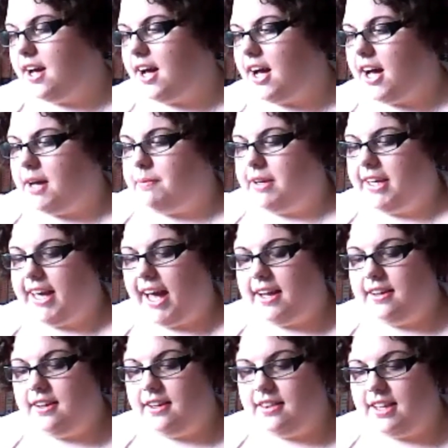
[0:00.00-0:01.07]

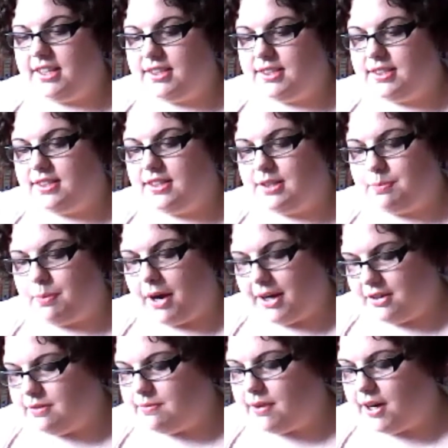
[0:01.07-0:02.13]
Again, this
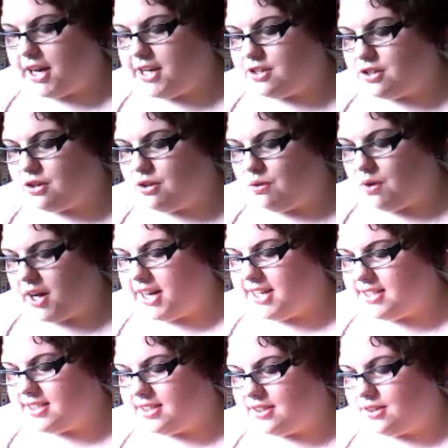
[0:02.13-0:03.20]
sprang to mind
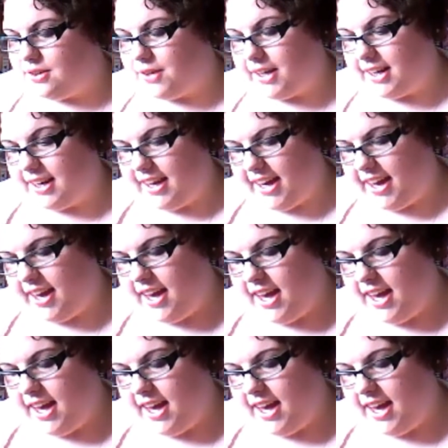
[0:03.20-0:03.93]
quite quickly.